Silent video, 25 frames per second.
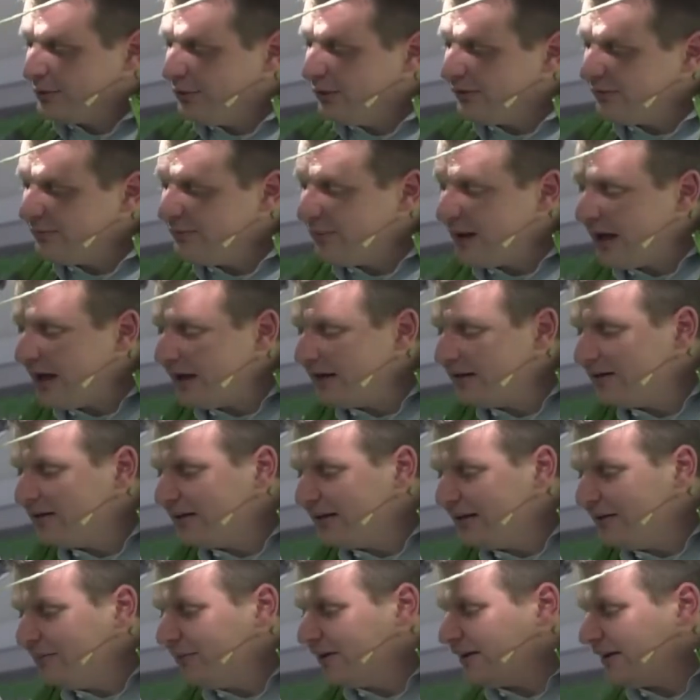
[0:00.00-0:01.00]
All the
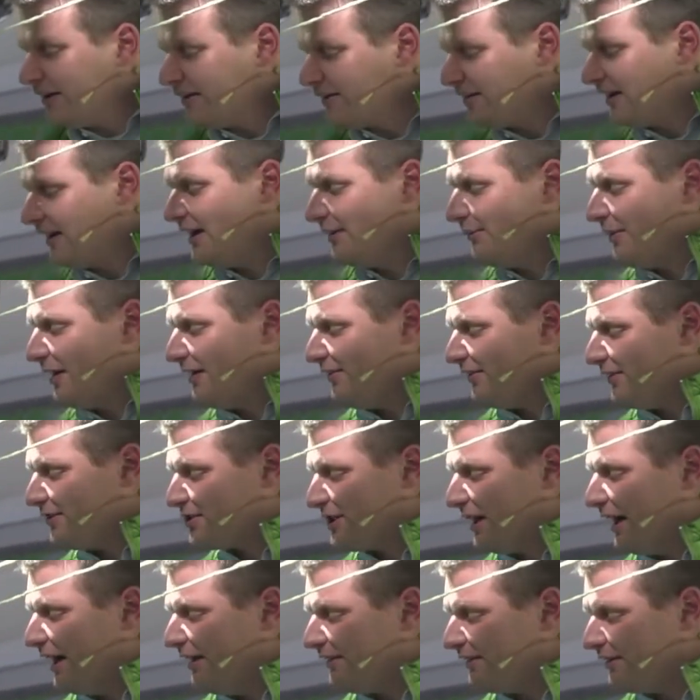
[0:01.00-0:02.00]
individual cam tracks,
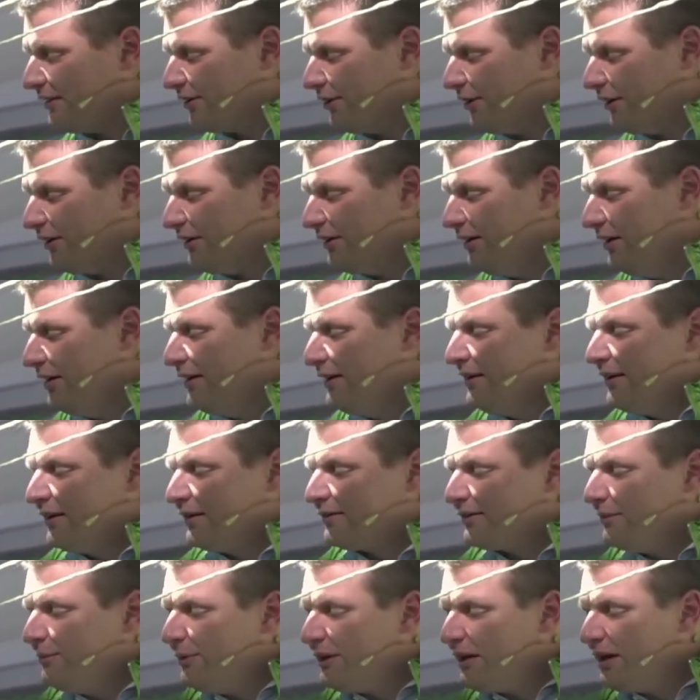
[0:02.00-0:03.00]
which can wear out over
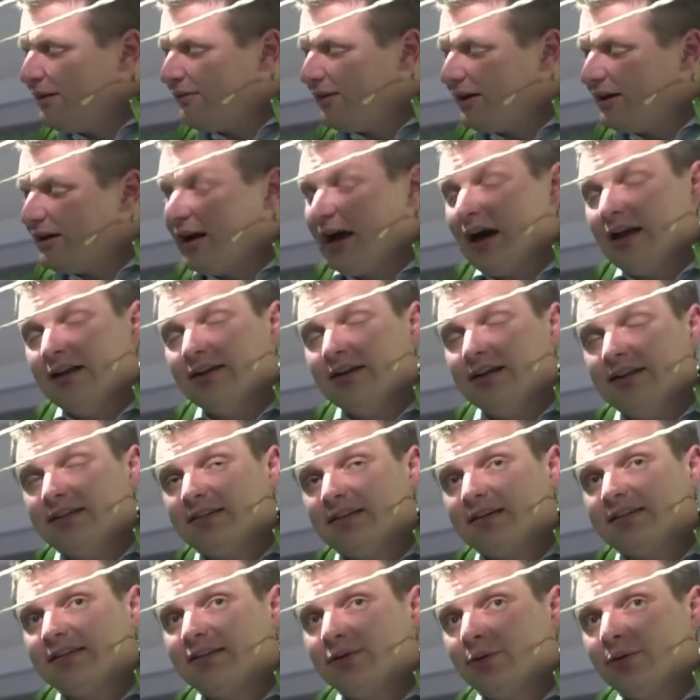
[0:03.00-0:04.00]
time, are now in
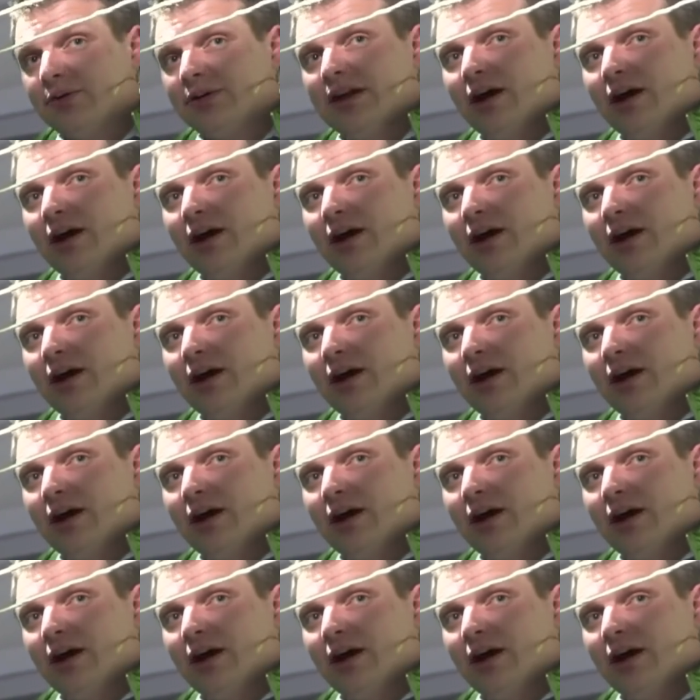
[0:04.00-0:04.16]
separate